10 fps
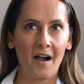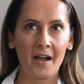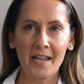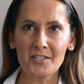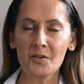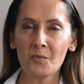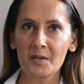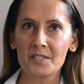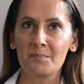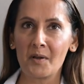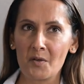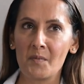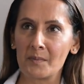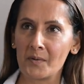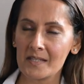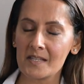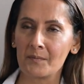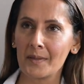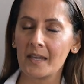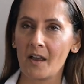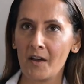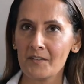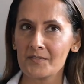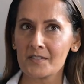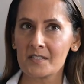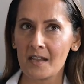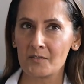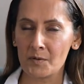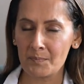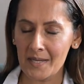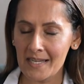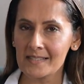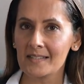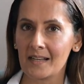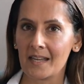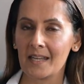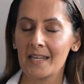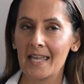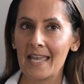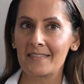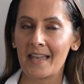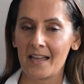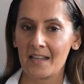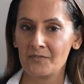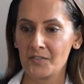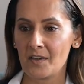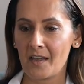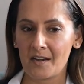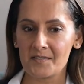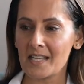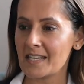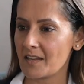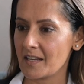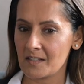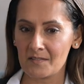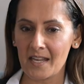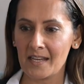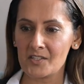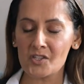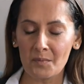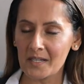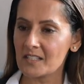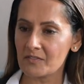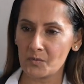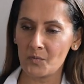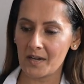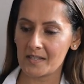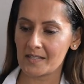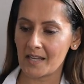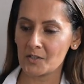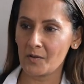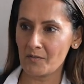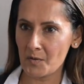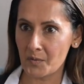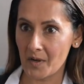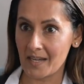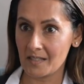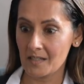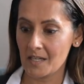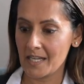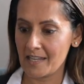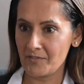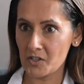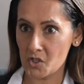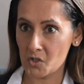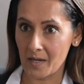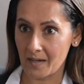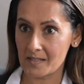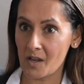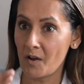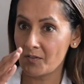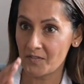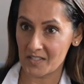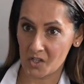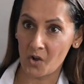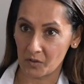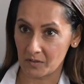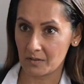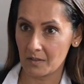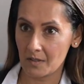I actually wanted to blow my brain down. I'm thinking, I've said repeatedly that and I've said it in so many different ways, that you have a brain, if it shrinks, half of it's gone.